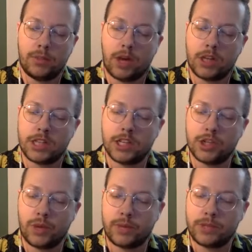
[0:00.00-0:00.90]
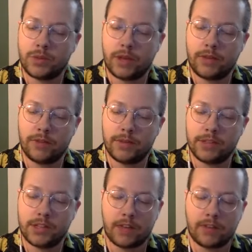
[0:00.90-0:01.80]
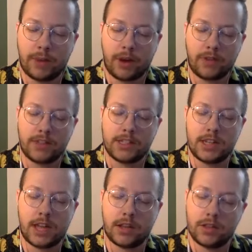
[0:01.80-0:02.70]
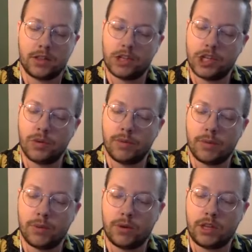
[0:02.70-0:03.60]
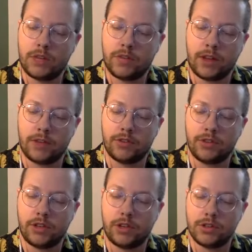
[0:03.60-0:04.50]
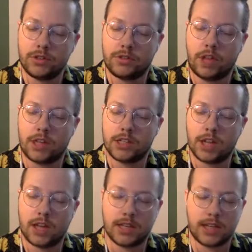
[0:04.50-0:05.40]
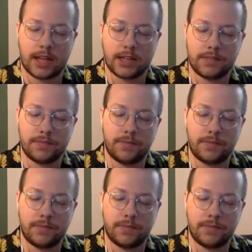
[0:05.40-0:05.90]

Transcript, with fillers: pausing to wipe sweat from the soft part of his neck that she remembered even after years of lost contact,